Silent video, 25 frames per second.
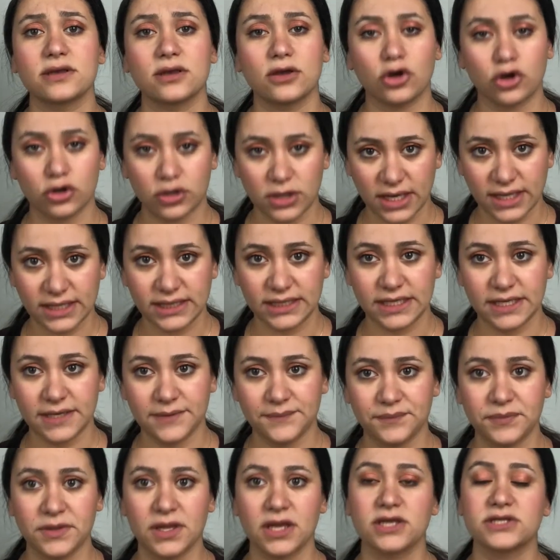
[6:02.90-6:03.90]
correctly.
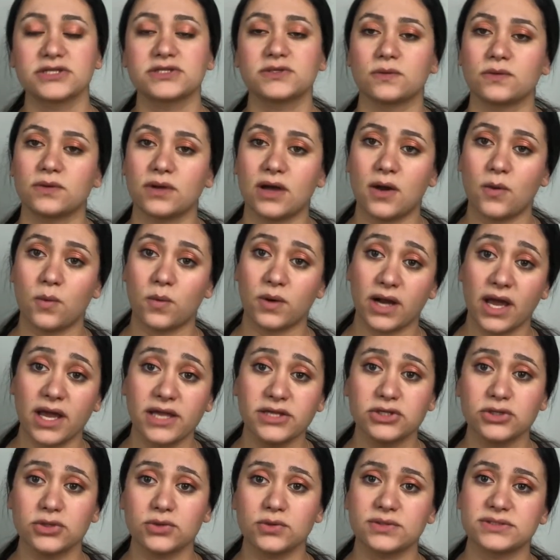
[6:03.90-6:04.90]
So what I
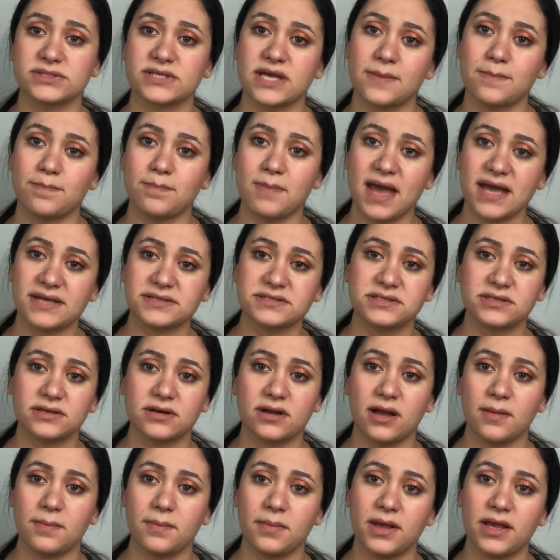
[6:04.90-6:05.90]
do is I max it
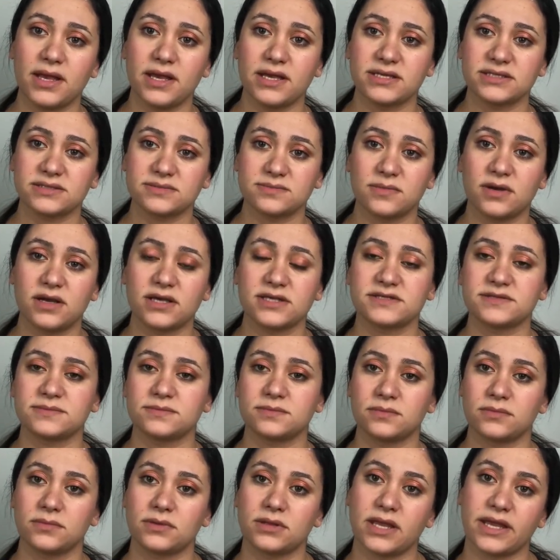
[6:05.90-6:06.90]
up as
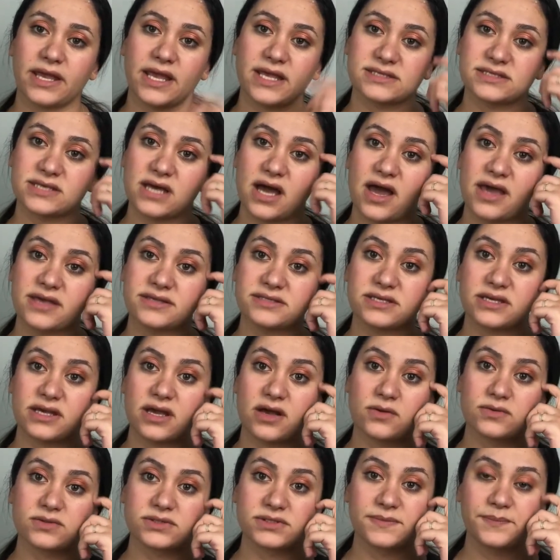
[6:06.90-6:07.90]
high as it
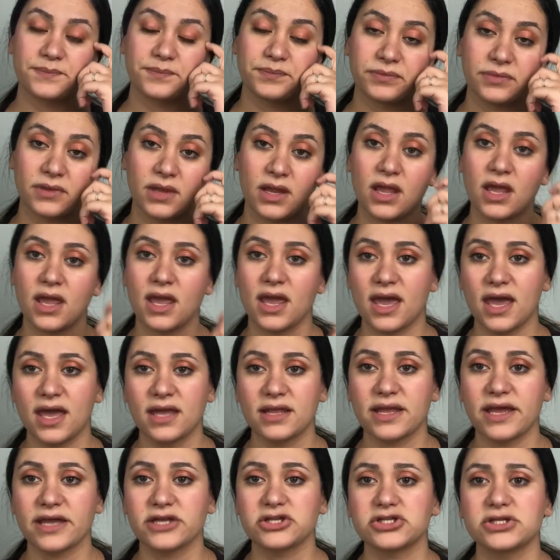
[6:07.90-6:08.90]
goes. And
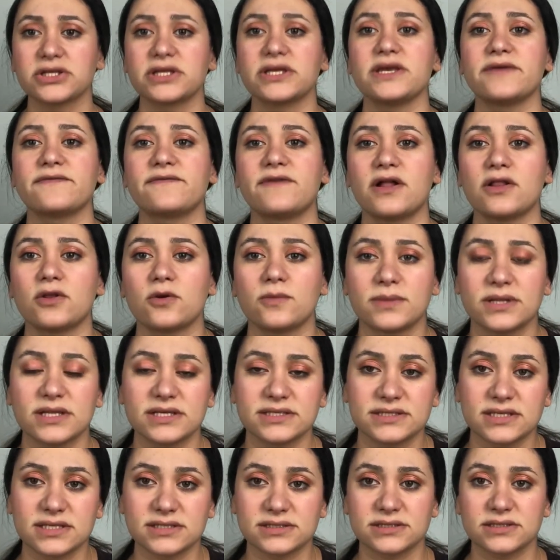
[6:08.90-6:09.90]
I actually follow
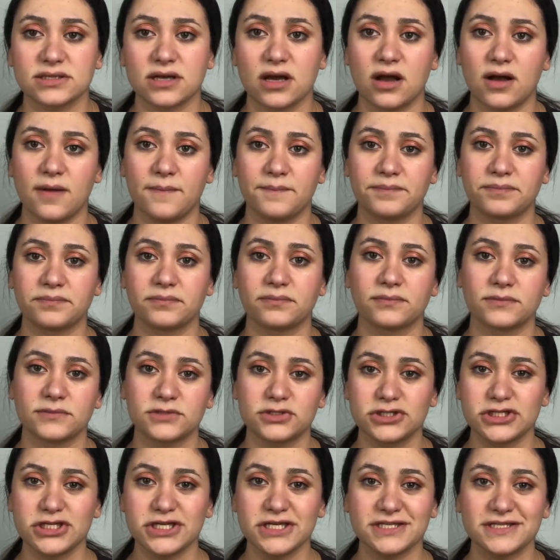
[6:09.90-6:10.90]
Melissa's
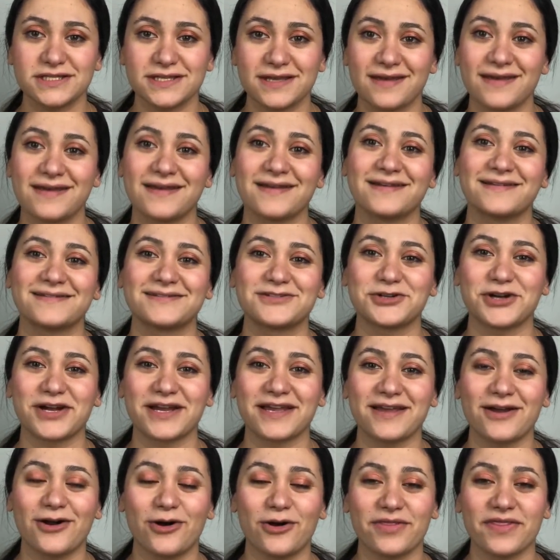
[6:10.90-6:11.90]
cheat trick
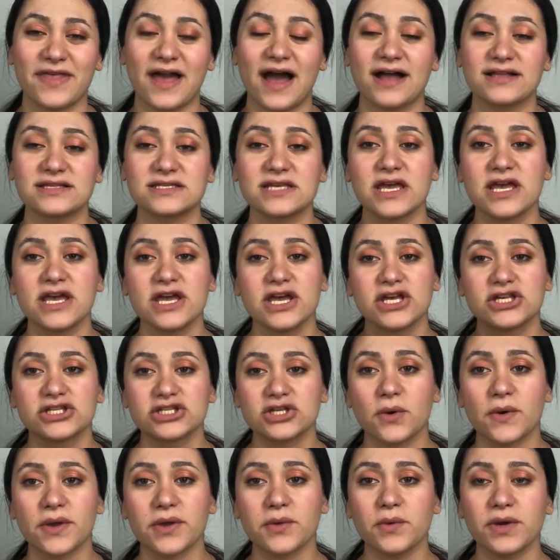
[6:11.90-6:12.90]
on that. So
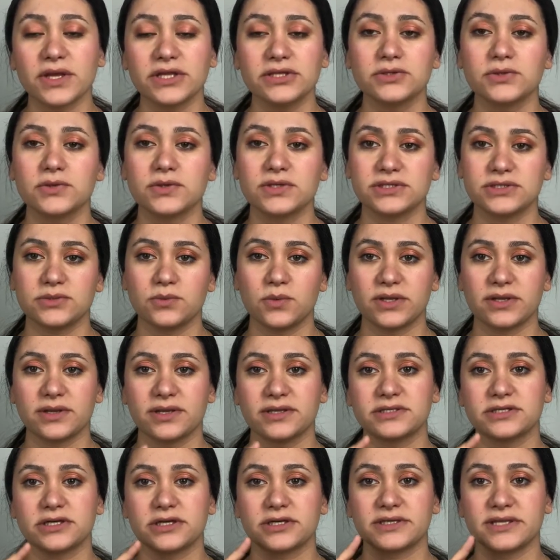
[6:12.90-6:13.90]
what you want to do is you want to
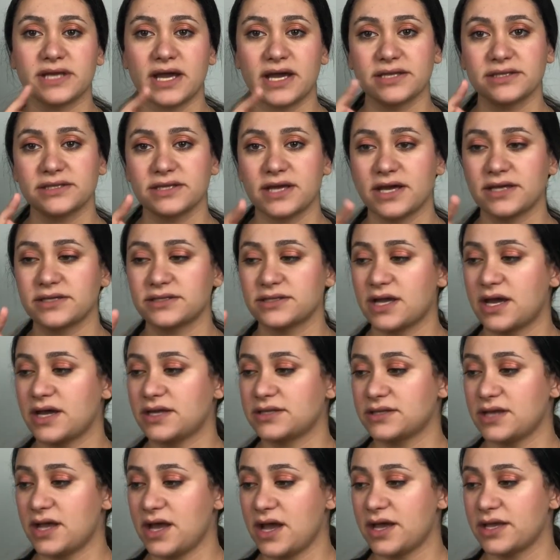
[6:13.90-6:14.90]
enter
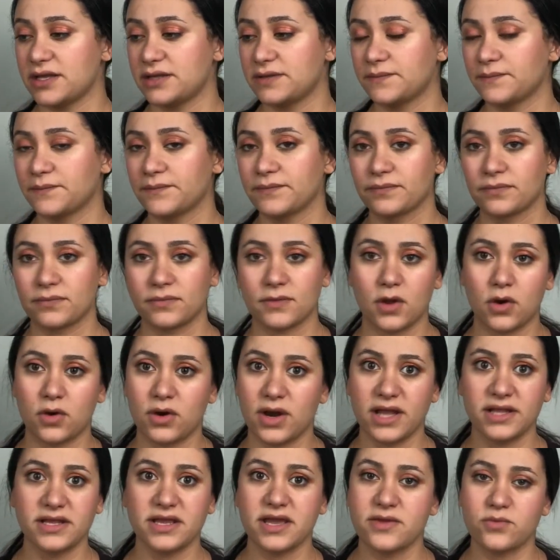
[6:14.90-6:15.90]
9999 or
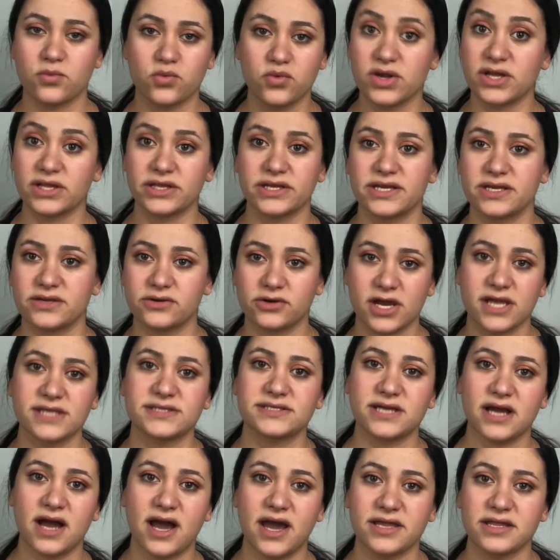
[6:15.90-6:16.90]
any really crazy
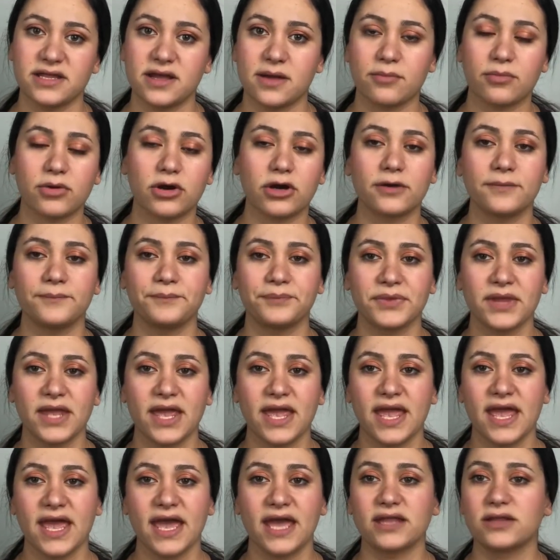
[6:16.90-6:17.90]
high number,
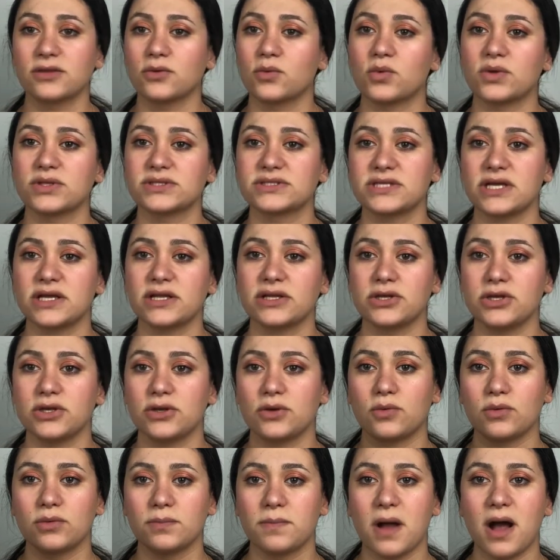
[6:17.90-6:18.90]
and it will tell
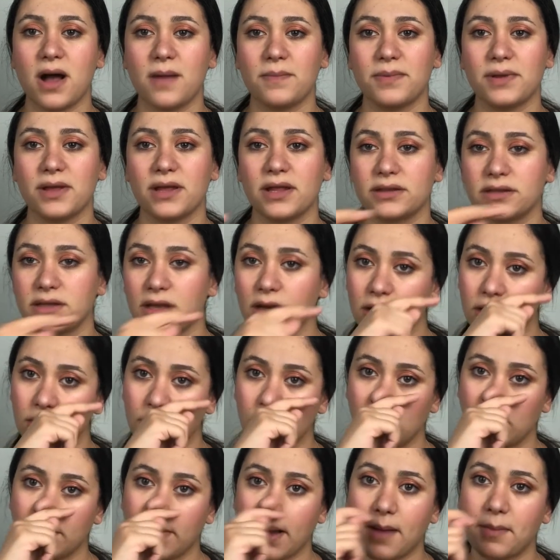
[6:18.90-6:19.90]
you, an error
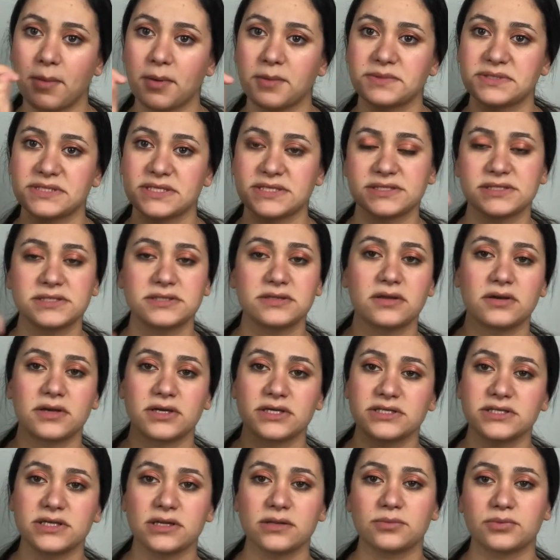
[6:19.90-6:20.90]
will pop up. It says the
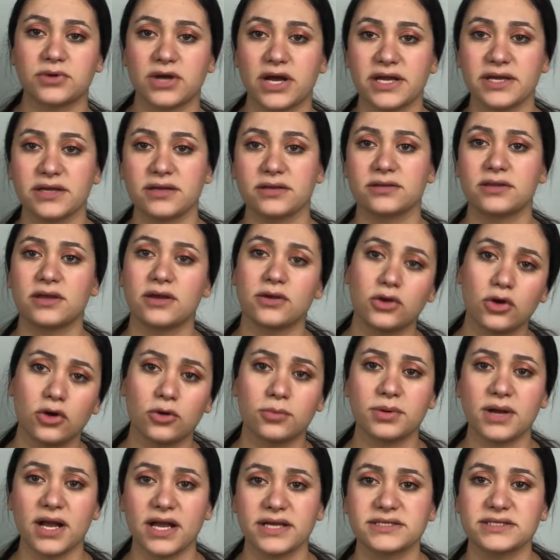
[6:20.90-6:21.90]
retail price, your
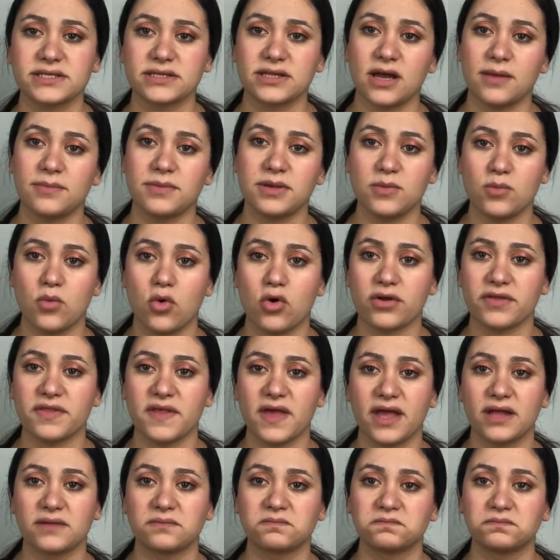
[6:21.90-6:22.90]
price cannot be more
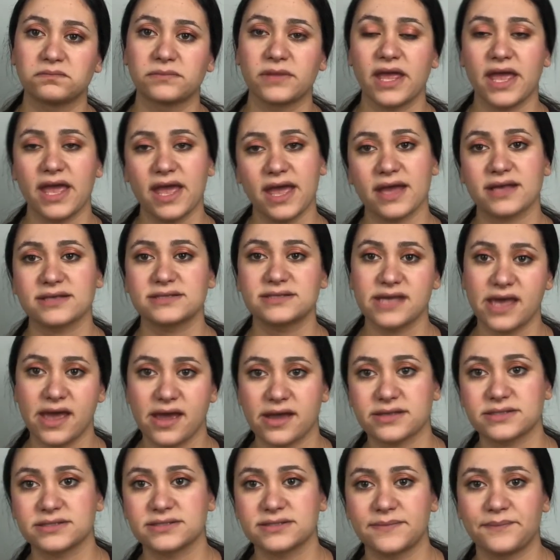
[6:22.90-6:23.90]
than
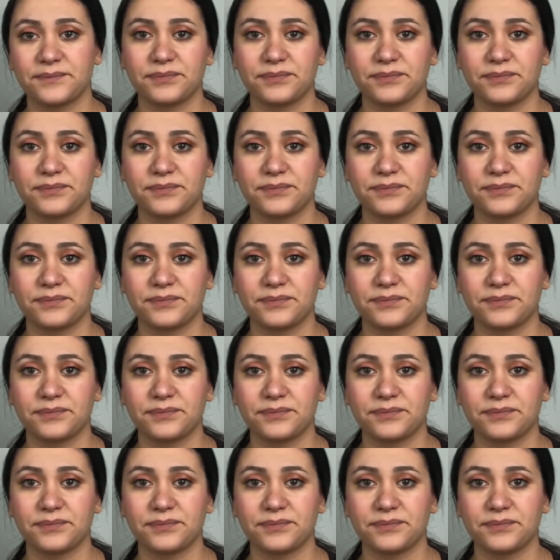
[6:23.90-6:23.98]
XX.